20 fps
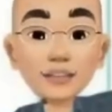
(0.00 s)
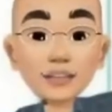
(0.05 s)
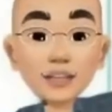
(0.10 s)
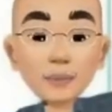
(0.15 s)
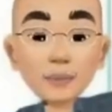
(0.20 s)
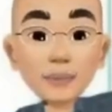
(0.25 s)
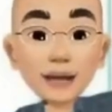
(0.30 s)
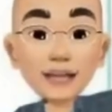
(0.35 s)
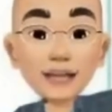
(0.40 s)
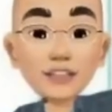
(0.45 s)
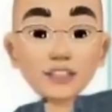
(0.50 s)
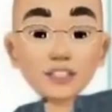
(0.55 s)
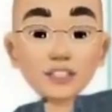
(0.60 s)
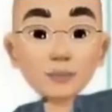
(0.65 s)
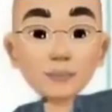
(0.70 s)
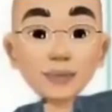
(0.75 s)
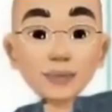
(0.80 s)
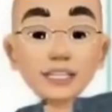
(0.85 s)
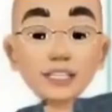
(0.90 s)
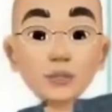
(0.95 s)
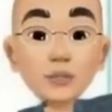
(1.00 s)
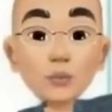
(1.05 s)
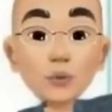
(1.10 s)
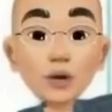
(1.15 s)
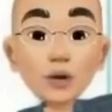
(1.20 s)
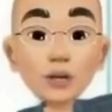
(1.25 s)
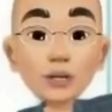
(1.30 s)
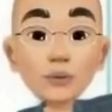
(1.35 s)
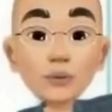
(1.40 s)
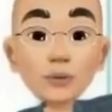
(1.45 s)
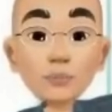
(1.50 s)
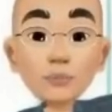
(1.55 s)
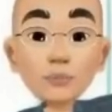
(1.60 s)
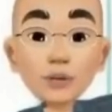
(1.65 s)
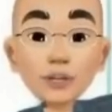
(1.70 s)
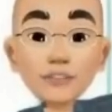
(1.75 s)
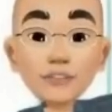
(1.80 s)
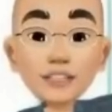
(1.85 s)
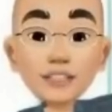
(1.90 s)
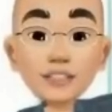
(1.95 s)
Compare the submitted work with
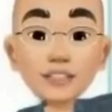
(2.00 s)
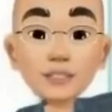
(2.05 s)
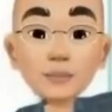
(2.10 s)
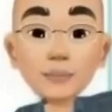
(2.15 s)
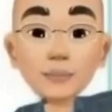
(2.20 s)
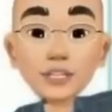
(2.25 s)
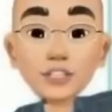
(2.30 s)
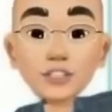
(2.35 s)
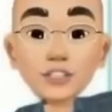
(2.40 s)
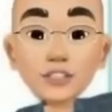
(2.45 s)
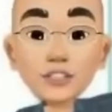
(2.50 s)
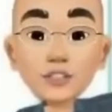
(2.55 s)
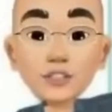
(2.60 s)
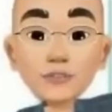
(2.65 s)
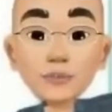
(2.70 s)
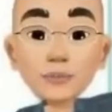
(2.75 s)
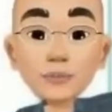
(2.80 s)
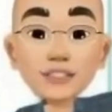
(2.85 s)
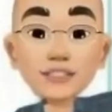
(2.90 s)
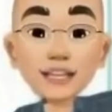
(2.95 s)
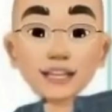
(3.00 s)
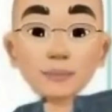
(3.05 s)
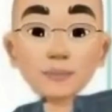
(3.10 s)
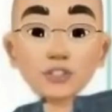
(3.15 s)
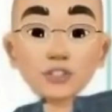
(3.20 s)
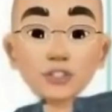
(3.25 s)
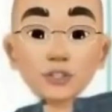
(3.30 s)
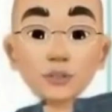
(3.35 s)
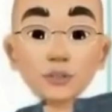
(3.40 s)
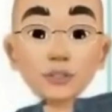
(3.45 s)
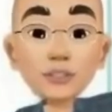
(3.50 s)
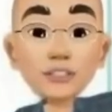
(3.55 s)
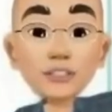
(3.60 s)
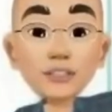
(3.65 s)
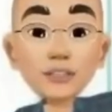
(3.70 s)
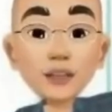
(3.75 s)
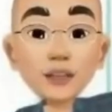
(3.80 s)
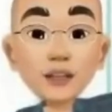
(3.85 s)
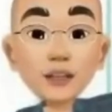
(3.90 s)
previous submissions from the same student.